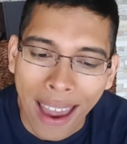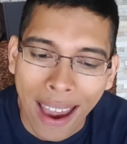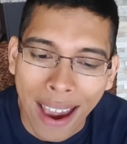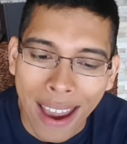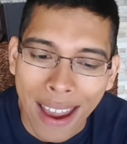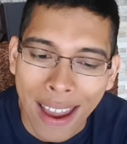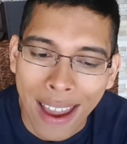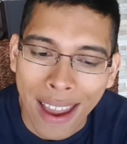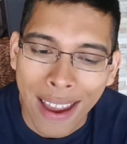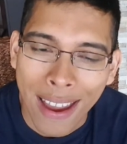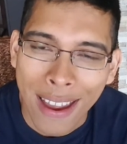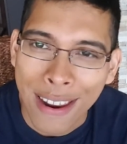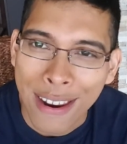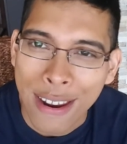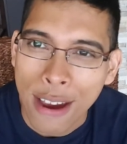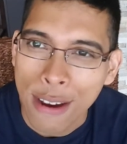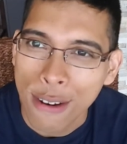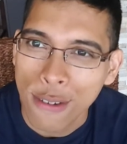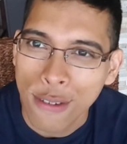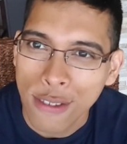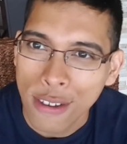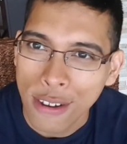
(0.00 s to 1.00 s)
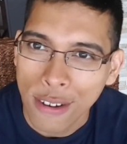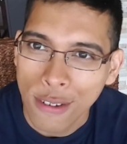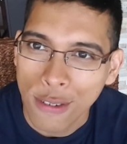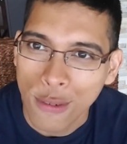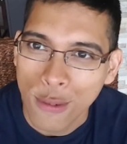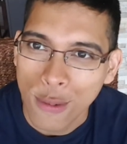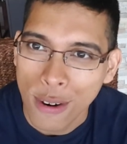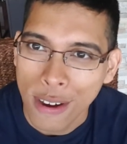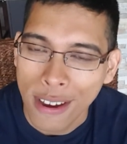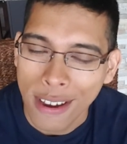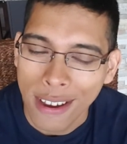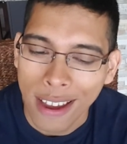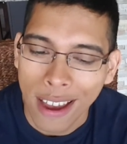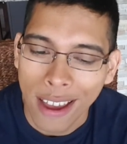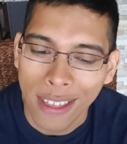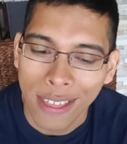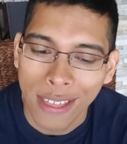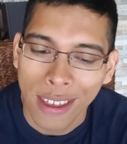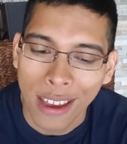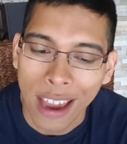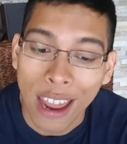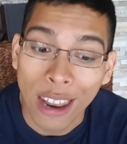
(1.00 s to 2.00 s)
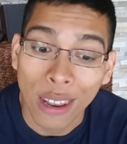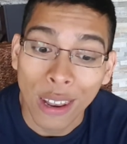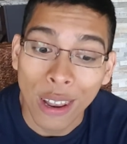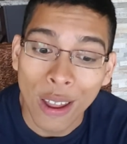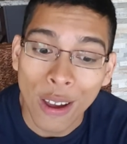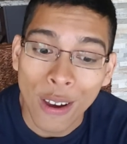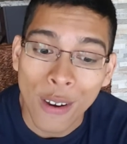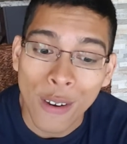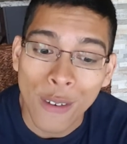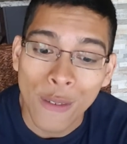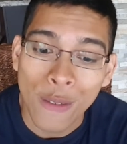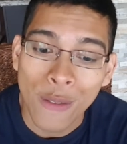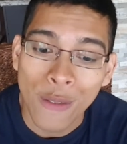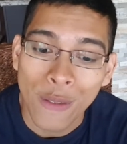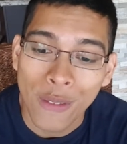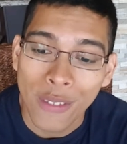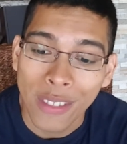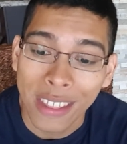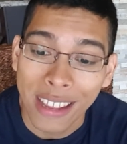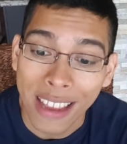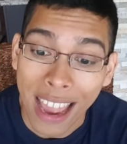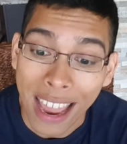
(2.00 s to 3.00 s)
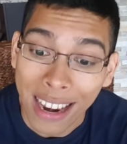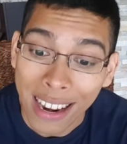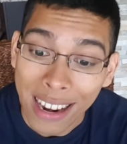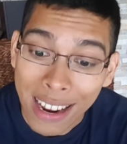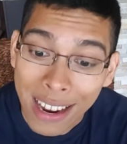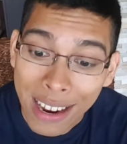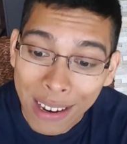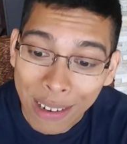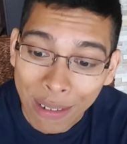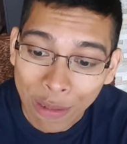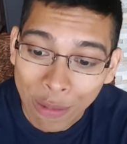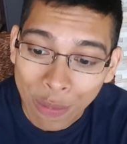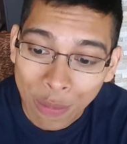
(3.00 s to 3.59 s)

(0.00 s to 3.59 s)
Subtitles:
And I just think it's great. I love the ending,